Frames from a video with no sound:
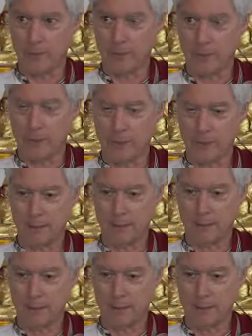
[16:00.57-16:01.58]
on that.
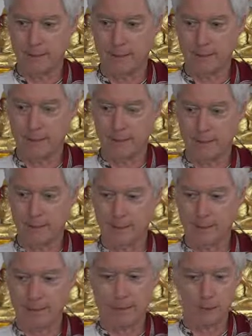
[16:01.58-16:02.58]

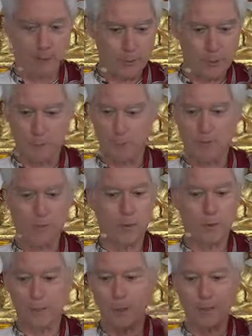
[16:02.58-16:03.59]
And I told you
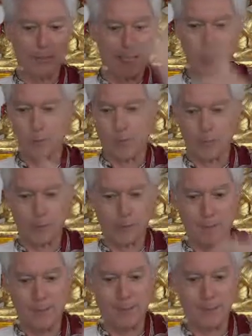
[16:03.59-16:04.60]
before, years later when I
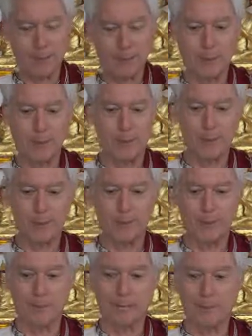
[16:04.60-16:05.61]
was a monk in Switzerland
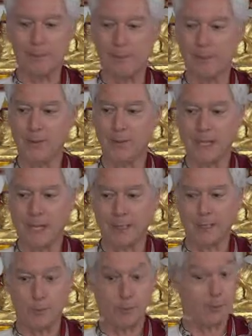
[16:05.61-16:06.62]
with him, and I mentioned, oh, I
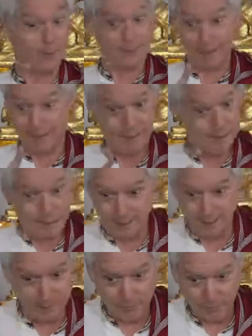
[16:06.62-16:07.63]
like this person. He said,
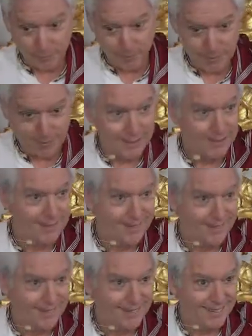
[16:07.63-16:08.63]
that's not for you.
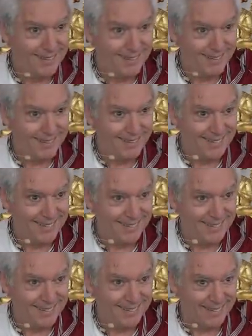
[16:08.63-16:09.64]
You
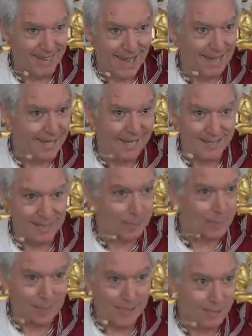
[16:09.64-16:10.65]
know, I like
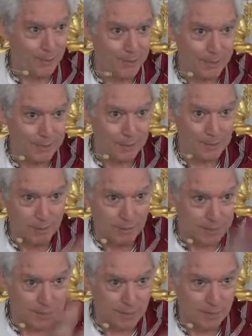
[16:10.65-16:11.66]
this person, I don't like this
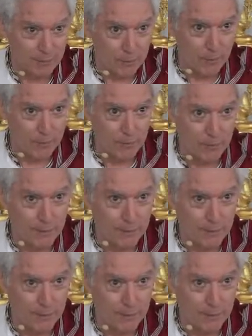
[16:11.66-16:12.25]
person. That's not for you.